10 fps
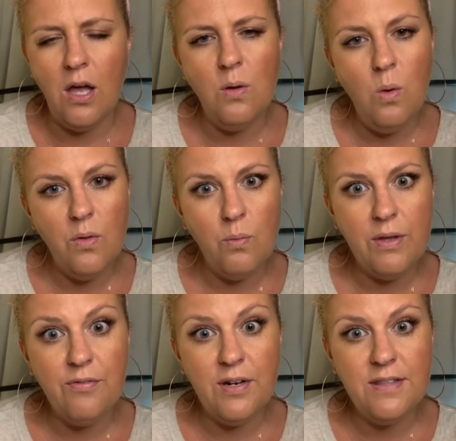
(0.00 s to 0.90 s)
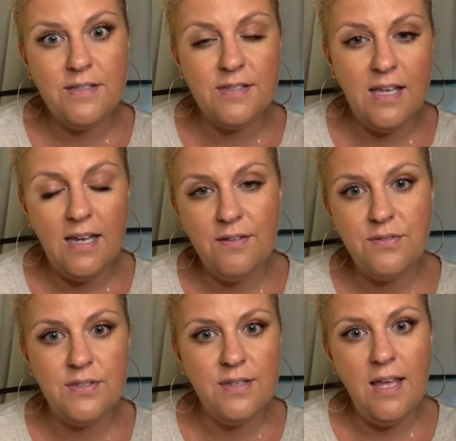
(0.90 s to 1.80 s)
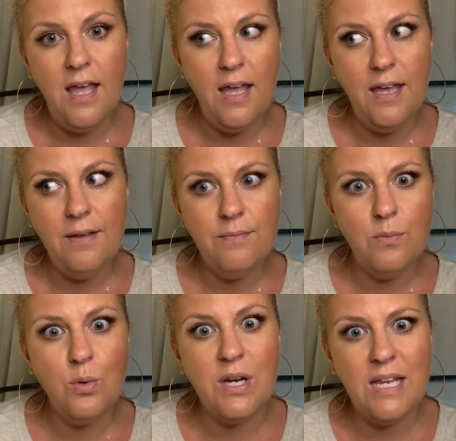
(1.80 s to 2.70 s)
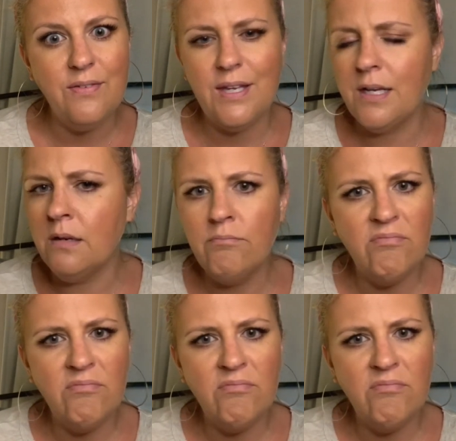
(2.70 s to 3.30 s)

oh, well, we freed the slaves, yay, we're even.